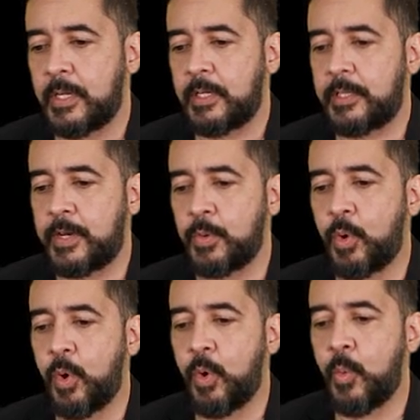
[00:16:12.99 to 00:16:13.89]
then you
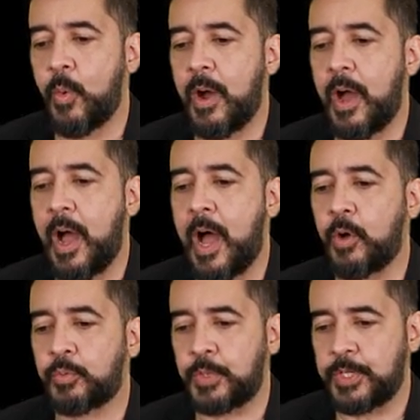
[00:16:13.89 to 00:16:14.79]
go
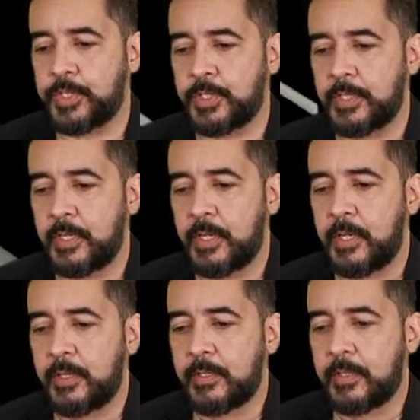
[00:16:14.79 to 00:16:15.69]
outwards.
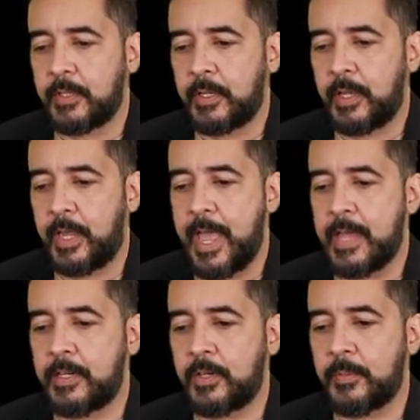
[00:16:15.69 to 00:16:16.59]

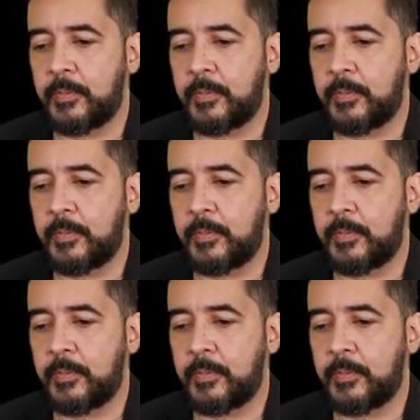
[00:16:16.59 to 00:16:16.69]
Again,